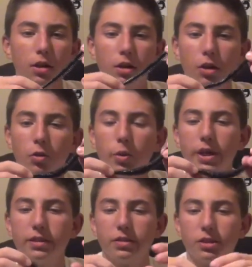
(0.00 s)
Another
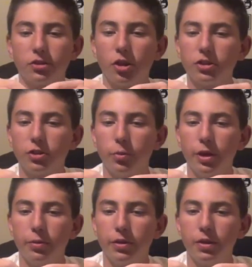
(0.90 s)
way is a tungsten
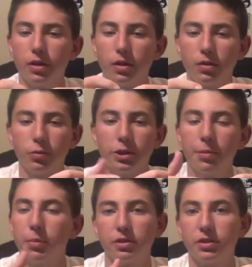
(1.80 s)
weight with
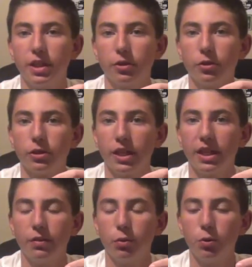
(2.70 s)
that Mustang hook they
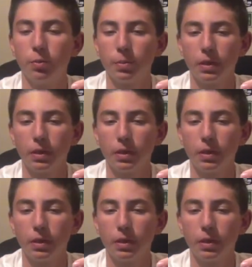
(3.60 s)
gave you.